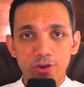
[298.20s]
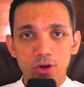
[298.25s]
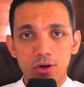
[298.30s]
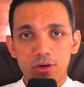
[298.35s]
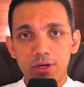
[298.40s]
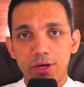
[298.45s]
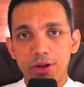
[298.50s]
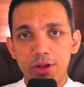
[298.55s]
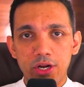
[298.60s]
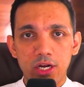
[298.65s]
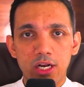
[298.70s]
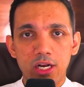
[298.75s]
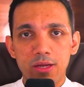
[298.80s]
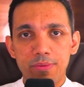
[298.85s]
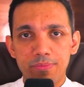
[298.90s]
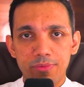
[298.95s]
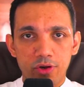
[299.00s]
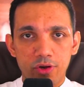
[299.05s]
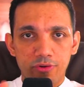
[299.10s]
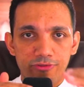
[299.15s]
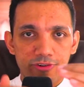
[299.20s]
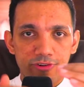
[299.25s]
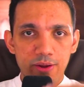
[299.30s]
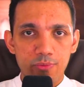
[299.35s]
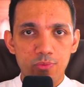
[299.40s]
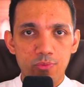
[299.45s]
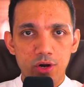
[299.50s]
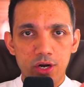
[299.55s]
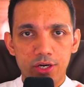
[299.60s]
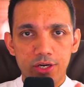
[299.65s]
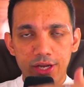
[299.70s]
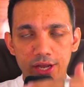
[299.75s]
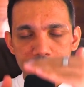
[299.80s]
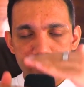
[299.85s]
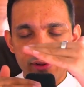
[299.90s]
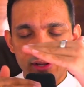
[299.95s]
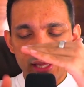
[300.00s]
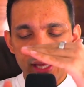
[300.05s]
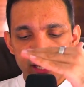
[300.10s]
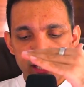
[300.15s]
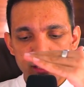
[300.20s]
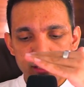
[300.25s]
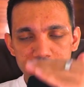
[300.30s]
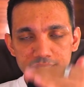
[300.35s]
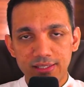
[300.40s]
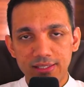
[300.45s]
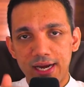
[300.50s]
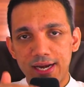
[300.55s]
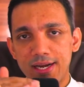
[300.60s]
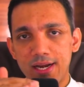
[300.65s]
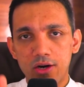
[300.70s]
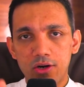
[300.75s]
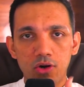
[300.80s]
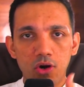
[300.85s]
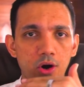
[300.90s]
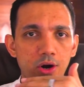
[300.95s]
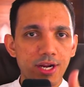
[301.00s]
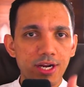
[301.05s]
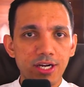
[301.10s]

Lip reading: curriculum, your framework, everything is designed according